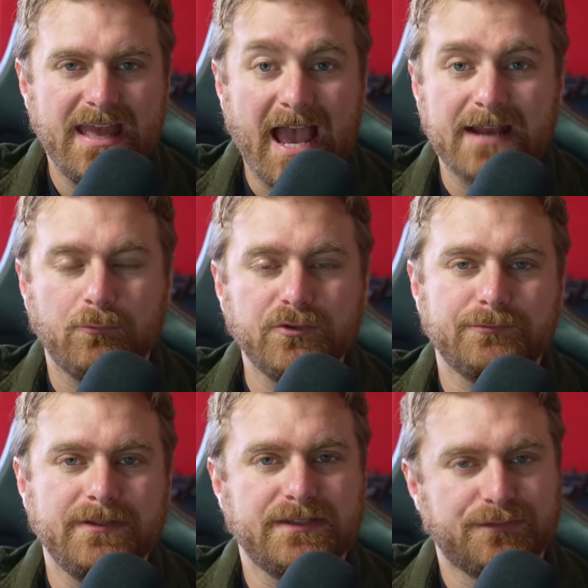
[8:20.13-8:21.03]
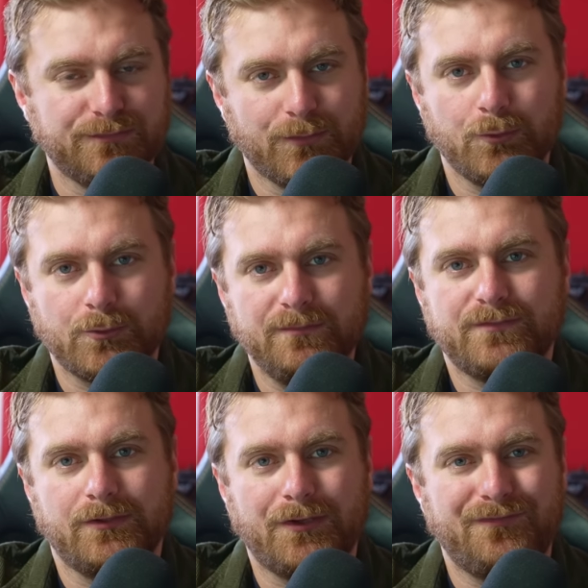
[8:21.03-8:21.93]
and was really the fulcrum for
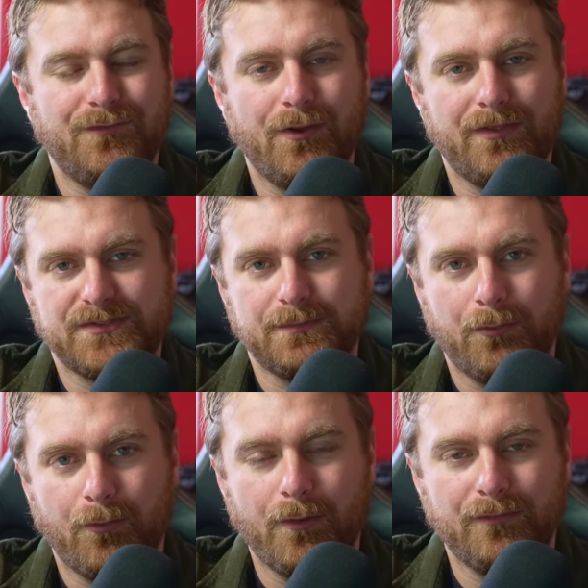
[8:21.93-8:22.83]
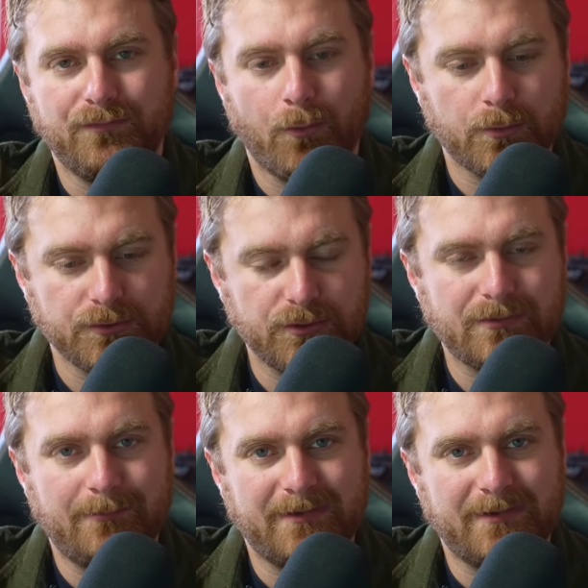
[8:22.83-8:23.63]
a lot of further support for Ukraine.